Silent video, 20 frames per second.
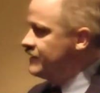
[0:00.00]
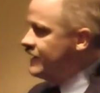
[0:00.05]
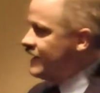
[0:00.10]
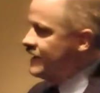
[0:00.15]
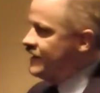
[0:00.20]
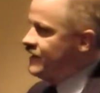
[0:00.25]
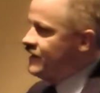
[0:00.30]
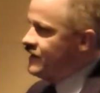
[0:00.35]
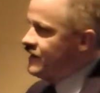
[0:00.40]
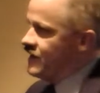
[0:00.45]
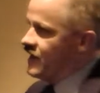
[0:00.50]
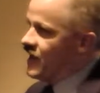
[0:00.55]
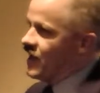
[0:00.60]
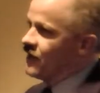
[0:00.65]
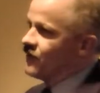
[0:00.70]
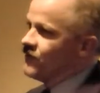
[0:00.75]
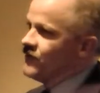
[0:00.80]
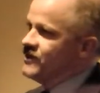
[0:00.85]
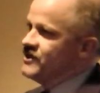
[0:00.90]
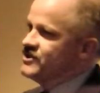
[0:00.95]
that in the
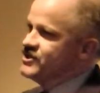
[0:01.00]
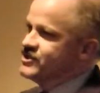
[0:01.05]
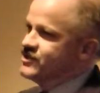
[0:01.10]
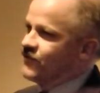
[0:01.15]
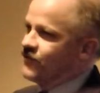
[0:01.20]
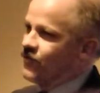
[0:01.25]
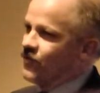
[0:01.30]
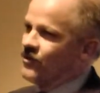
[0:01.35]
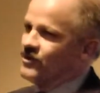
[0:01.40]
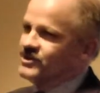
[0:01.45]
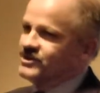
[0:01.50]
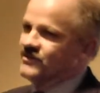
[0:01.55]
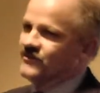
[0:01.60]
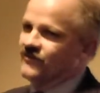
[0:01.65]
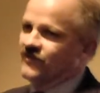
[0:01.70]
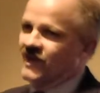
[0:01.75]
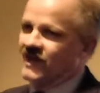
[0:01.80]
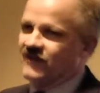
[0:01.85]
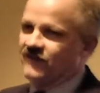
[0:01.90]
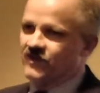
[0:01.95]
average Fortune
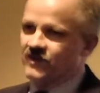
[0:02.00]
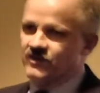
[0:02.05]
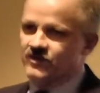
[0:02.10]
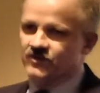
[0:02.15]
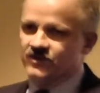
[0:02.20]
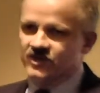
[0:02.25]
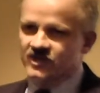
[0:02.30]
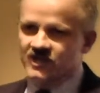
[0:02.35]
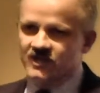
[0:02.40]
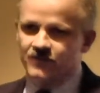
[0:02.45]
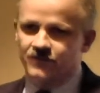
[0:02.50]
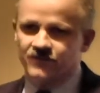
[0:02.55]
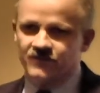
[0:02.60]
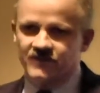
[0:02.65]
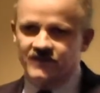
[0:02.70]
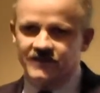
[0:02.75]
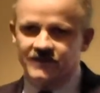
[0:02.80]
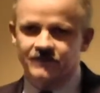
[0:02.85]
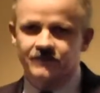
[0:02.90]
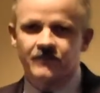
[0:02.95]
500
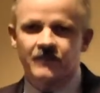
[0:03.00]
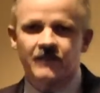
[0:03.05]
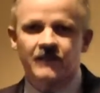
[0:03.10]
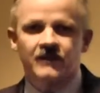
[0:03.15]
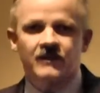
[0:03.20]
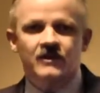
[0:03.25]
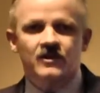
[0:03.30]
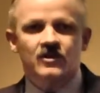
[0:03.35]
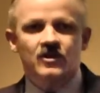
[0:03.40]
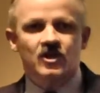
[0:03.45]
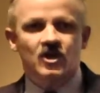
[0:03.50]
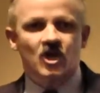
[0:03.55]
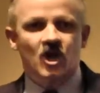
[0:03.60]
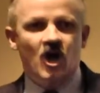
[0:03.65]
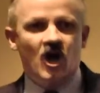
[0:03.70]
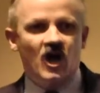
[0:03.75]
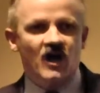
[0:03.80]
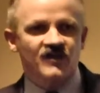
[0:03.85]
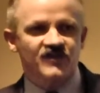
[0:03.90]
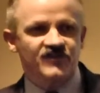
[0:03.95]
company, the
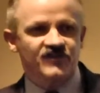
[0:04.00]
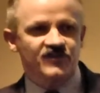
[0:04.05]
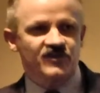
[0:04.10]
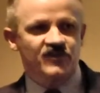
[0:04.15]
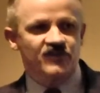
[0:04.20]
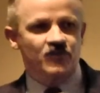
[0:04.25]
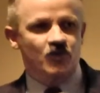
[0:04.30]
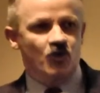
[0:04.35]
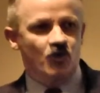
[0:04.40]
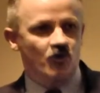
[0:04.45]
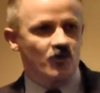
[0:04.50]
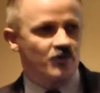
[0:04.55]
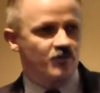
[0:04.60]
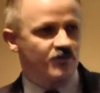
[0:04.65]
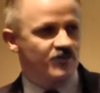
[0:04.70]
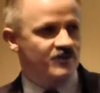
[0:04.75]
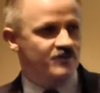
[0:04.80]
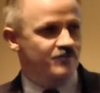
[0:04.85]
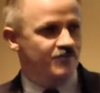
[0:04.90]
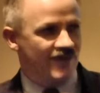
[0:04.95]
cost of
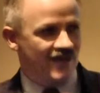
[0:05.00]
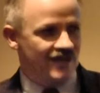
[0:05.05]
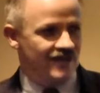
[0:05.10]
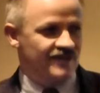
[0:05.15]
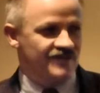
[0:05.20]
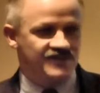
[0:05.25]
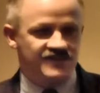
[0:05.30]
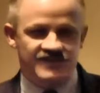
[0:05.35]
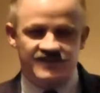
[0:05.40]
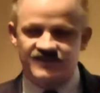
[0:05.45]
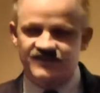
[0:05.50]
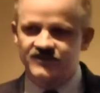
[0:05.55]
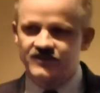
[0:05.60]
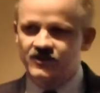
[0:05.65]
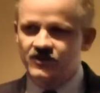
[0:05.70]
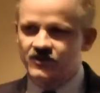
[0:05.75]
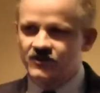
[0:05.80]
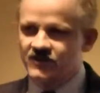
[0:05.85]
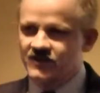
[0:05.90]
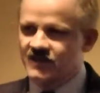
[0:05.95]
corporate politics, you
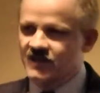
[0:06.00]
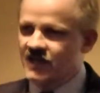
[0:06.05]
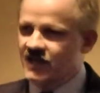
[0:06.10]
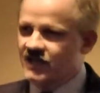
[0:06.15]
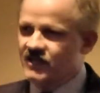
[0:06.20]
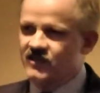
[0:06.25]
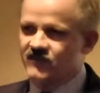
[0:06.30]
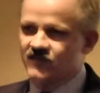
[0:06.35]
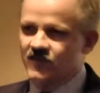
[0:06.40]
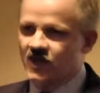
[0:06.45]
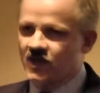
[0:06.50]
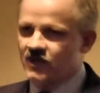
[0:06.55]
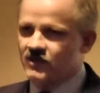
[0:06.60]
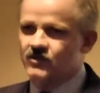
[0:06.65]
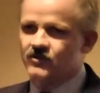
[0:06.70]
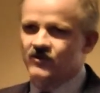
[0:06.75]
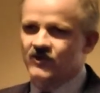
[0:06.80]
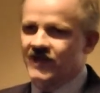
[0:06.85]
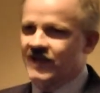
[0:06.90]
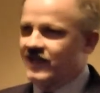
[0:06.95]
know, the kind of
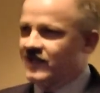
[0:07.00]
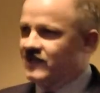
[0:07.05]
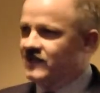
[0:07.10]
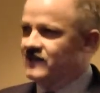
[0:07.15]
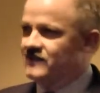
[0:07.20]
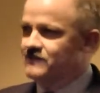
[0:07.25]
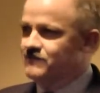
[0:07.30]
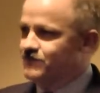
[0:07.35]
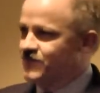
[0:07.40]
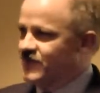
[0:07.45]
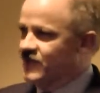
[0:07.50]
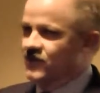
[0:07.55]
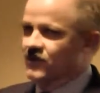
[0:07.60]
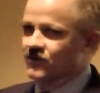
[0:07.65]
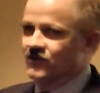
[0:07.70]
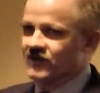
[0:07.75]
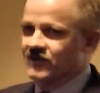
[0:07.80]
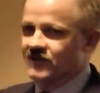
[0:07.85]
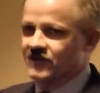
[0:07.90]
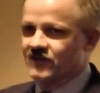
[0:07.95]
underhanded
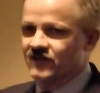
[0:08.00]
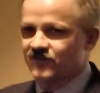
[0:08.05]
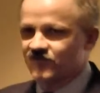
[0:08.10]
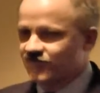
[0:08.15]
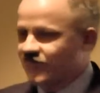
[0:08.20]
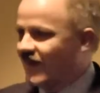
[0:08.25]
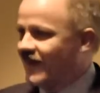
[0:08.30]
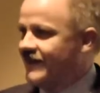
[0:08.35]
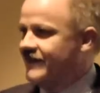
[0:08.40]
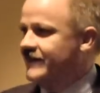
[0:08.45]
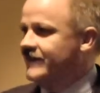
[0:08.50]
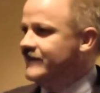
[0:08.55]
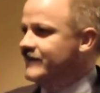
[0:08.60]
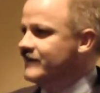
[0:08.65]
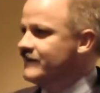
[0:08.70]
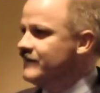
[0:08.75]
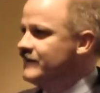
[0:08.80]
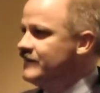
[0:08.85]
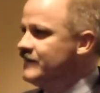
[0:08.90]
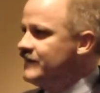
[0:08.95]
bickering and
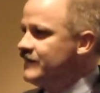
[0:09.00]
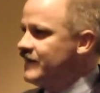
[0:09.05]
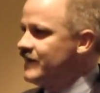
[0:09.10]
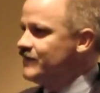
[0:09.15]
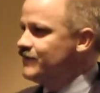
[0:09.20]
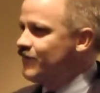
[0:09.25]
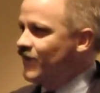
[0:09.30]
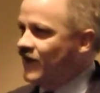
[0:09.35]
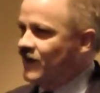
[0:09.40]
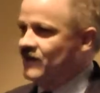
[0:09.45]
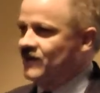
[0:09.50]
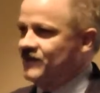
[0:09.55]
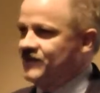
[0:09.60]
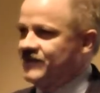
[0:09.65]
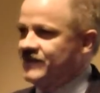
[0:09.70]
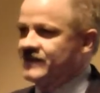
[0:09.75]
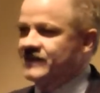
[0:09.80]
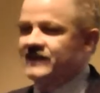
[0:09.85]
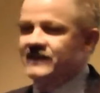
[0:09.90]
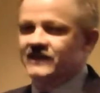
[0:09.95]
fighting and
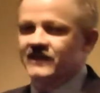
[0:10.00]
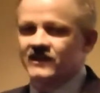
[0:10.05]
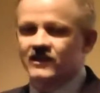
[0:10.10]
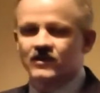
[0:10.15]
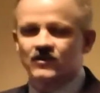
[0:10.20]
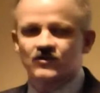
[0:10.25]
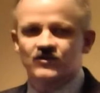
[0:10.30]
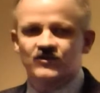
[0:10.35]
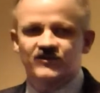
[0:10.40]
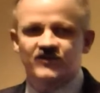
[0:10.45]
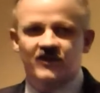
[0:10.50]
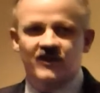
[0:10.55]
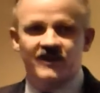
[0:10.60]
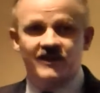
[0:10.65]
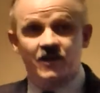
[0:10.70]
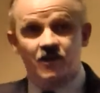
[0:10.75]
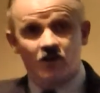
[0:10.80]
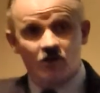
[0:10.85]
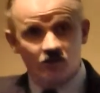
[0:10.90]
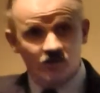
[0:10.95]
politicking that goes on
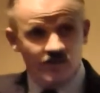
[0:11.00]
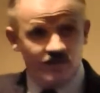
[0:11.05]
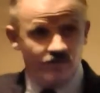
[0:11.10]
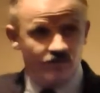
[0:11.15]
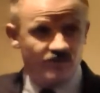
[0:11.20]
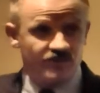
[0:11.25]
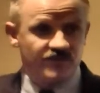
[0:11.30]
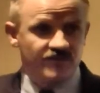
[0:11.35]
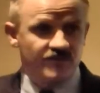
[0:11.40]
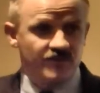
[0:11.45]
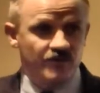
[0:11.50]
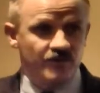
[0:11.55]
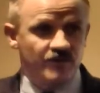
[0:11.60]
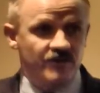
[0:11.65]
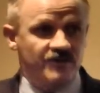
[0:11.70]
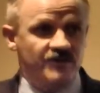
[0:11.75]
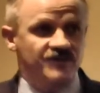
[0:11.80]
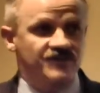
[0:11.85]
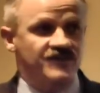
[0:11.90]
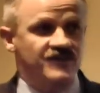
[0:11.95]
at all levels of the
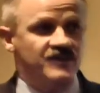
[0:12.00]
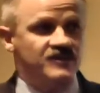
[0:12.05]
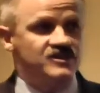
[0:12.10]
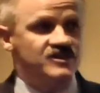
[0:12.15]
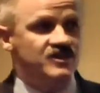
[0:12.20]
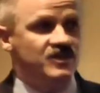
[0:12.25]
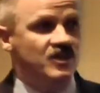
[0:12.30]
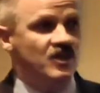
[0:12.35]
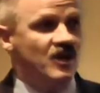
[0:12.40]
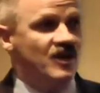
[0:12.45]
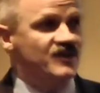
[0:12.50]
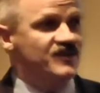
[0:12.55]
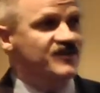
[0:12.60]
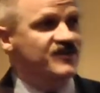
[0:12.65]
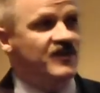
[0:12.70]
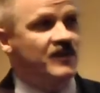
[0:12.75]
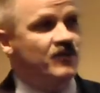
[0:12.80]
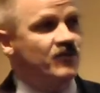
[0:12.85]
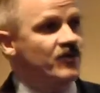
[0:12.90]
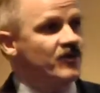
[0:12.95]
organization costs
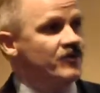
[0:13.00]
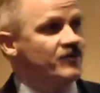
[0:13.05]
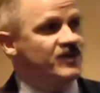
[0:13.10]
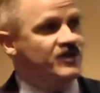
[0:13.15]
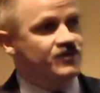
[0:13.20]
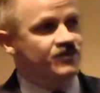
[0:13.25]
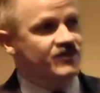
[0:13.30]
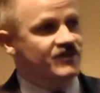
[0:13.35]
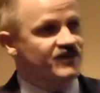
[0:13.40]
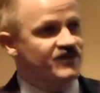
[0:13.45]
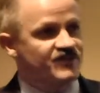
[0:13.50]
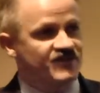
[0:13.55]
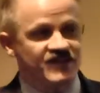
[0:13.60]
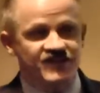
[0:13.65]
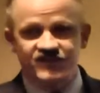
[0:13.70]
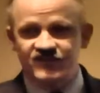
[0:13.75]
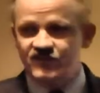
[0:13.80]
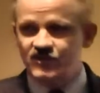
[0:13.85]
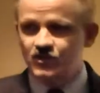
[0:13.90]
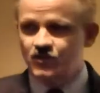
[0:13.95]
somewhere between
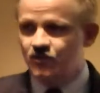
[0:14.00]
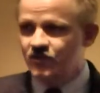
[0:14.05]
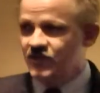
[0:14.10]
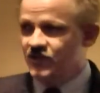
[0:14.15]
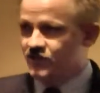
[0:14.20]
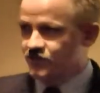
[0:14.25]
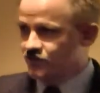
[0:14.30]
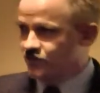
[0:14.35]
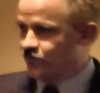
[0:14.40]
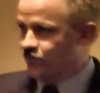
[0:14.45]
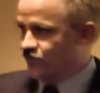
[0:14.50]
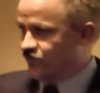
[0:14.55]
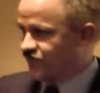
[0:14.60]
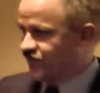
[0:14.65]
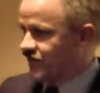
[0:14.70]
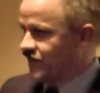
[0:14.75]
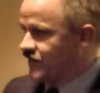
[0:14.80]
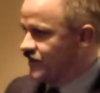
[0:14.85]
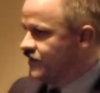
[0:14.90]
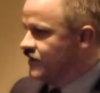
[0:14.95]
6 and
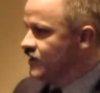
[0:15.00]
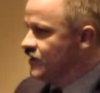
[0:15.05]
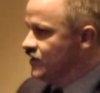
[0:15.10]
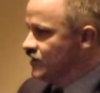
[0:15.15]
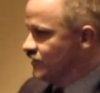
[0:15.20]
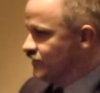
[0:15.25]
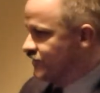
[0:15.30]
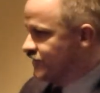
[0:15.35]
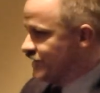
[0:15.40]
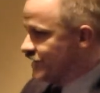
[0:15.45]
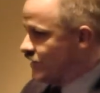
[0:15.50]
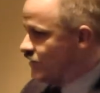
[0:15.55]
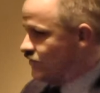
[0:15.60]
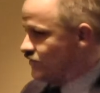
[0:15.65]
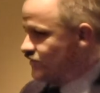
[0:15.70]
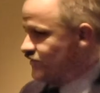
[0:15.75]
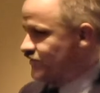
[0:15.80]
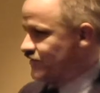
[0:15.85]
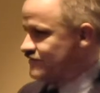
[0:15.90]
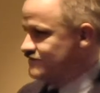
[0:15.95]
22% of
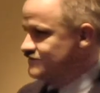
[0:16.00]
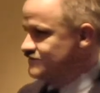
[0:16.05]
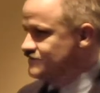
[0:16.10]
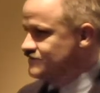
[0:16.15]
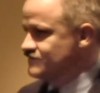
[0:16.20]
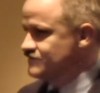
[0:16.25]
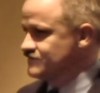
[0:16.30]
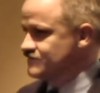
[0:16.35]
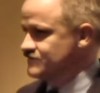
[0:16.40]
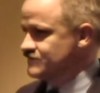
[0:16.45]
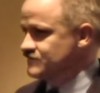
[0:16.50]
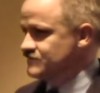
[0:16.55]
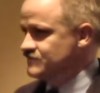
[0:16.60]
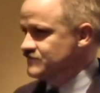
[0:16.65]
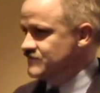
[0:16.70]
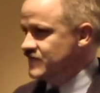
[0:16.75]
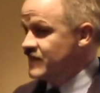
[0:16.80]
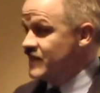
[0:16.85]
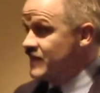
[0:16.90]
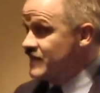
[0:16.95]
sales.
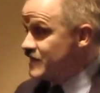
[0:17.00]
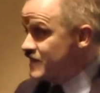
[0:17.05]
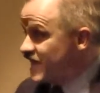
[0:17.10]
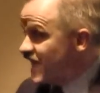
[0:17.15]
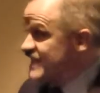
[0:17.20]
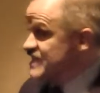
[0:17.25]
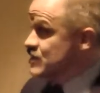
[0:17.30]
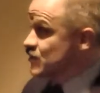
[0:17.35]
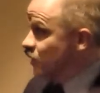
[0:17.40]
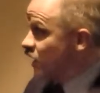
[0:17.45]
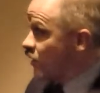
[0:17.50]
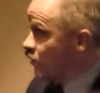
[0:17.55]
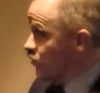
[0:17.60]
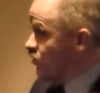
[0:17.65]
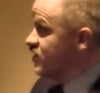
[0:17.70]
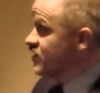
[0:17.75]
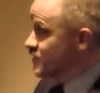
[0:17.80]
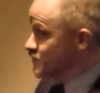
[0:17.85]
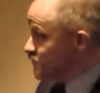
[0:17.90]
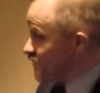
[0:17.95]
That's why
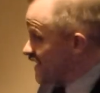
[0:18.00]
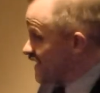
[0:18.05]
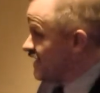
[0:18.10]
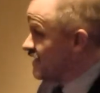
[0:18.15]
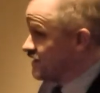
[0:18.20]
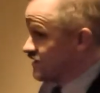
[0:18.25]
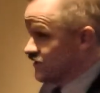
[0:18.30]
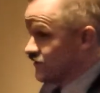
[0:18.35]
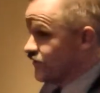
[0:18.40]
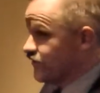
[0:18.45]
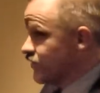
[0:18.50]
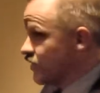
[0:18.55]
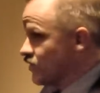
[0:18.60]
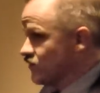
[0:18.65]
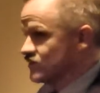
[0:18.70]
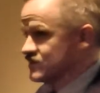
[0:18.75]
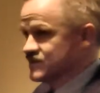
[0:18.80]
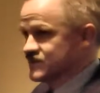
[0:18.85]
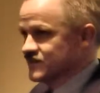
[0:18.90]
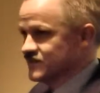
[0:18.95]
we're competitive,
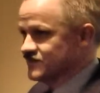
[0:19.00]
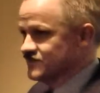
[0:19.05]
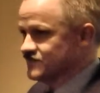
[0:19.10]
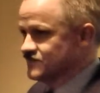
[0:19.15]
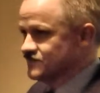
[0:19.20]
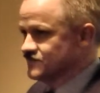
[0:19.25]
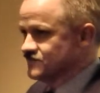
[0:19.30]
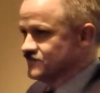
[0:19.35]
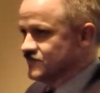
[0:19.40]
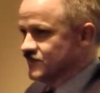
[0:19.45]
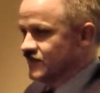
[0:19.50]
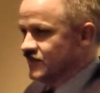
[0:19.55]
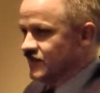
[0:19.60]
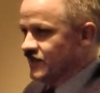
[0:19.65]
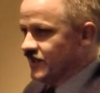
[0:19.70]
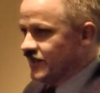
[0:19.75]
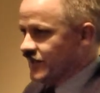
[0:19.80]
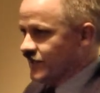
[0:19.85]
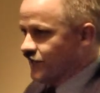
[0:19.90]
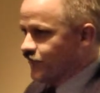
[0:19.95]
folks.
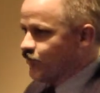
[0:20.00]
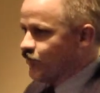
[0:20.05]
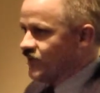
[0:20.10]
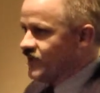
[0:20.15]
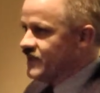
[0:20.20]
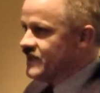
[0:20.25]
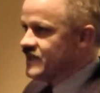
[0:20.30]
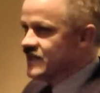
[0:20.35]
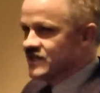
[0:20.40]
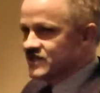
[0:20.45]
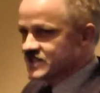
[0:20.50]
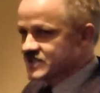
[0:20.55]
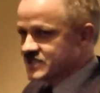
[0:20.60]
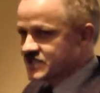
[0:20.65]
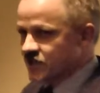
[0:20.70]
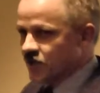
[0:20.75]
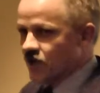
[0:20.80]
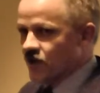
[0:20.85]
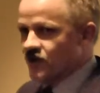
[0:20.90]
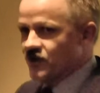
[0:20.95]
If we
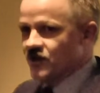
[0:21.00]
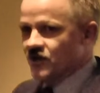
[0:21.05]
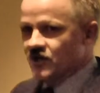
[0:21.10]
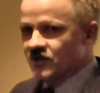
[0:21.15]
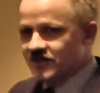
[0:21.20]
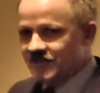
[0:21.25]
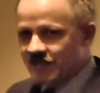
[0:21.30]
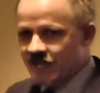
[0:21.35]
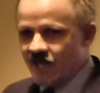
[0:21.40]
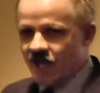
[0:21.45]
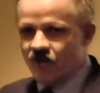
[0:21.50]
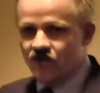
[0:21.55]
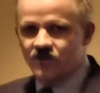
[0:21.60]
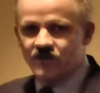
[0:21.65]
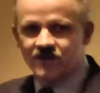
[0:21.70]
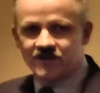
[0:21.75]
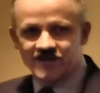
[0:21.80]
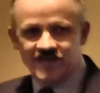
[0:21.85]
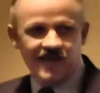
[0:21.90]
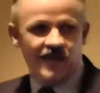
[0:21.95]
start down
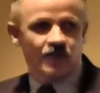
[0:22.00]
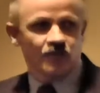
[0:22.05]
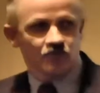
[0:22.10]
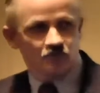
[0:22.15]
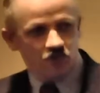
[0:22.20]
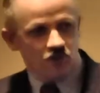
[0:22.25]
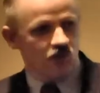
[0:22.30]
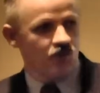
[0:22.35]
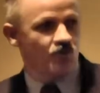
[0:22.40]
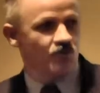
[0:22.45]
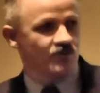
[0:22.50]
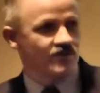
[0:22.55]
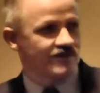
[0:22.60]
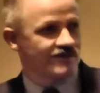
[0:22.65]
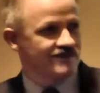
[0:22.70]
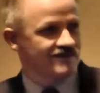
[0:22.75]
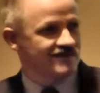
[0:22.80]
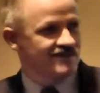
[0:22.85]
that road,